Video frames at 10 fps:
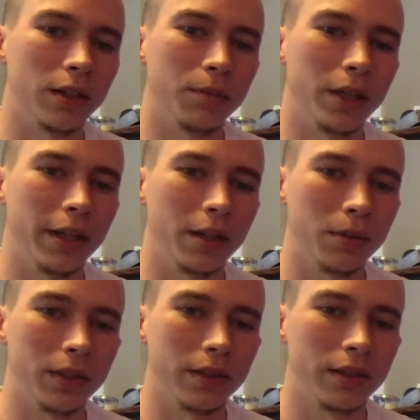in midair
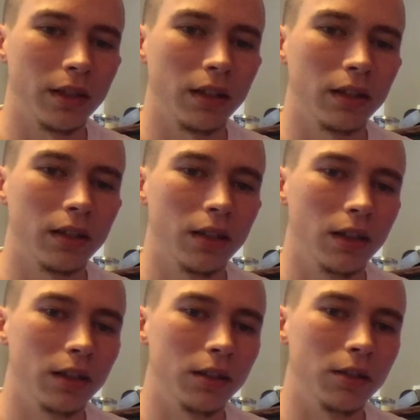with this thing,
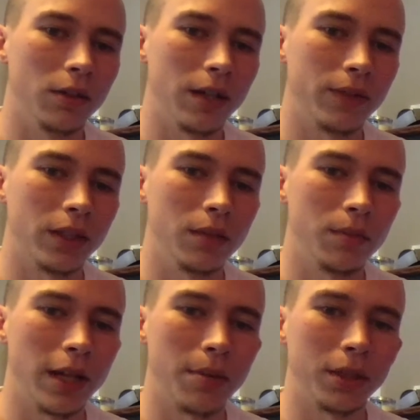you don't have to keep
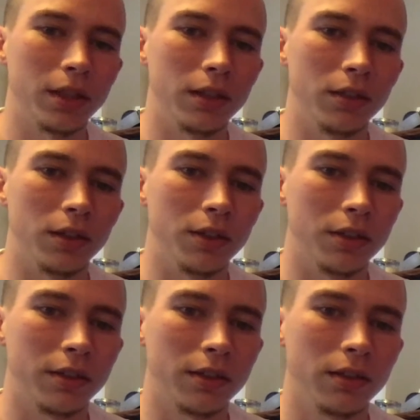tapping it. You can
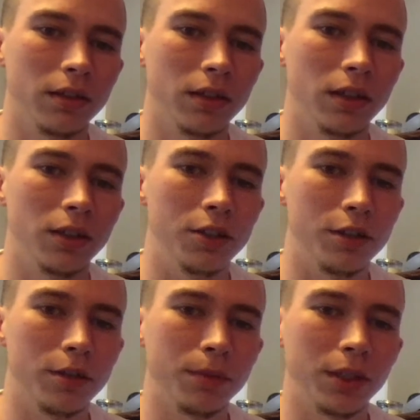just
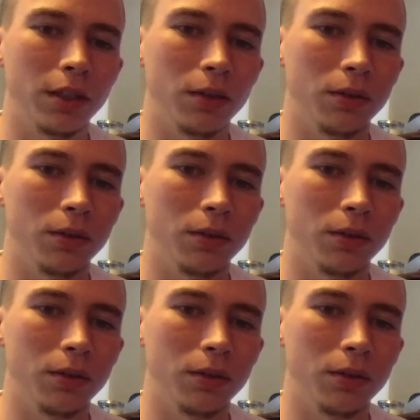jump and go.